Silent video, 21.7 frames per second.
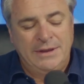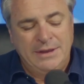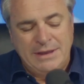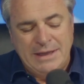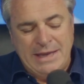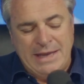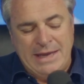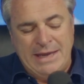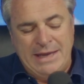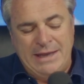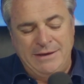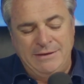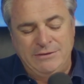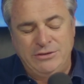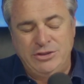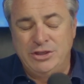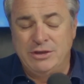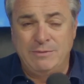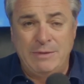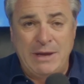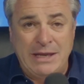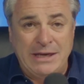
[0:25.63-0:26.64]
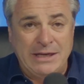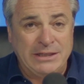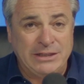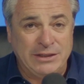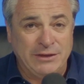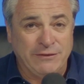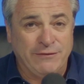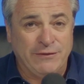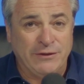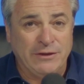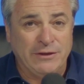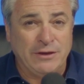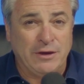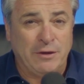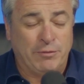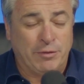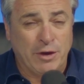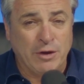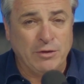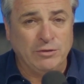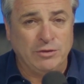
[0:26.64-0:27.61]
And Jim had a different
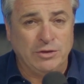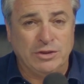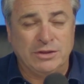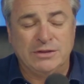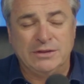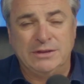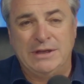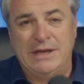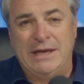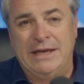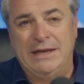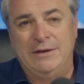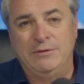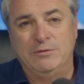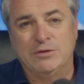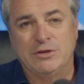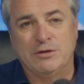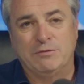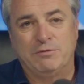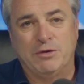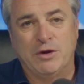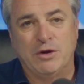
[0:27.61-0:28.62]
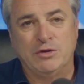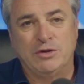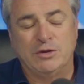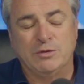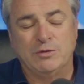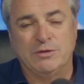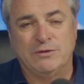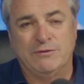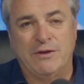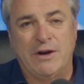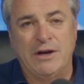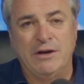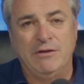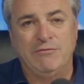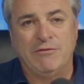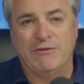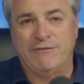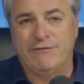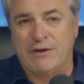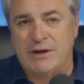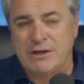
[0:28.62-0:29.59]
approach, and it was an approach that was very
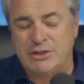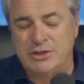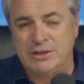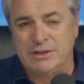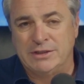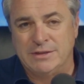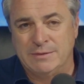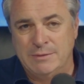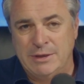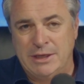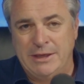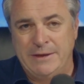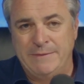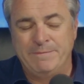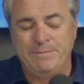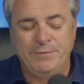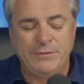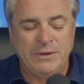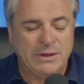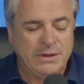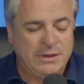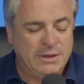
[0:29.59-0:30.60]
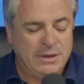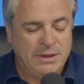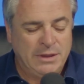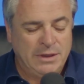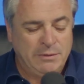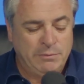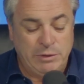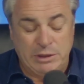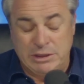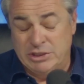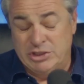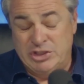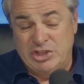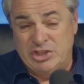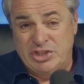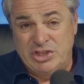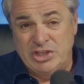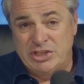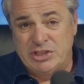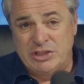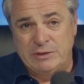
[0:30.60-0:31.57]
refreshing to me. Because the
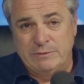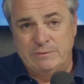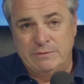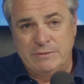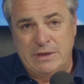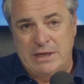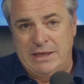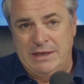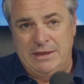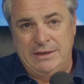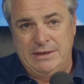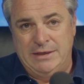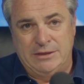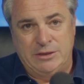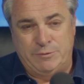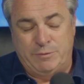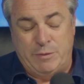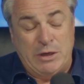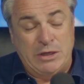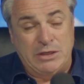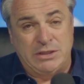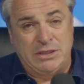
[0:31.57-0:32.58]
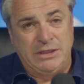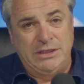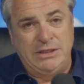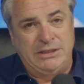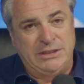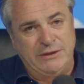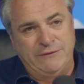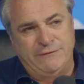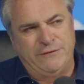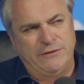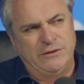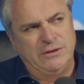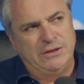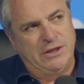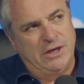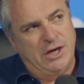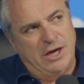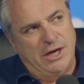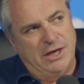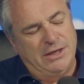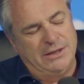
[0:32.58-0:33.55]
system, and especially different in
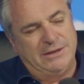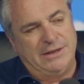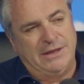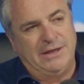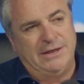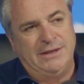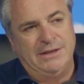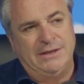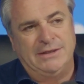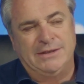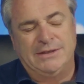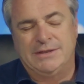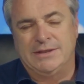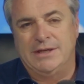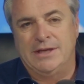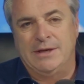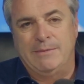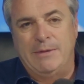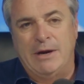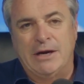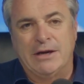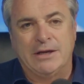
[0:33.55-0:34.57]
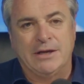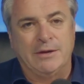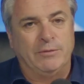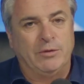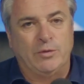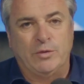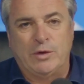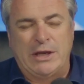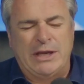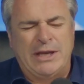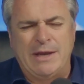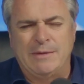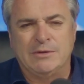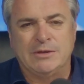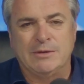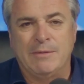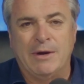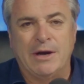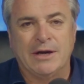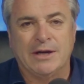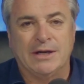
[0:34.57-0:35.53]
Ireland than it is in America, but when I came to
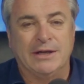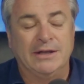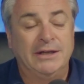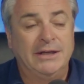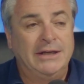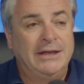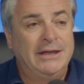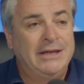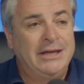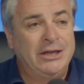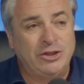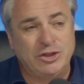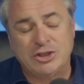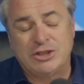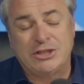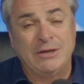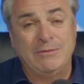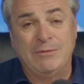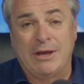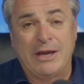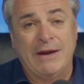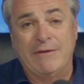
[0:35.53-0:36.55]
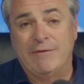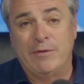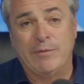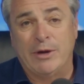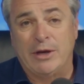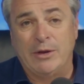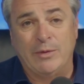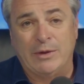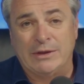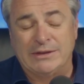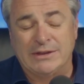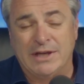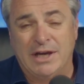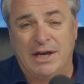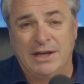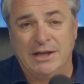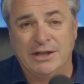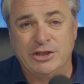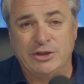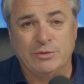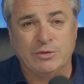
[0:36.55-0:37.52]
America, it just seemed like everybody went to
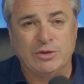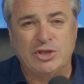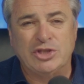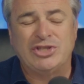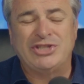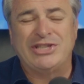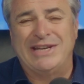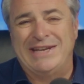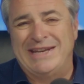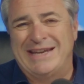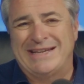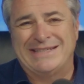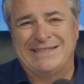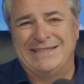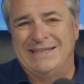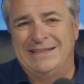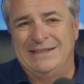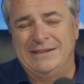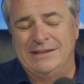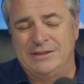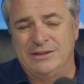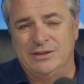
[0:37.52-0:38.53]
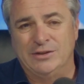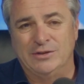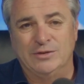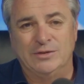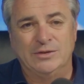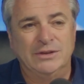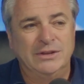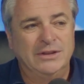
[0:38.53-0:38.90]
college. It was just the next thing to do.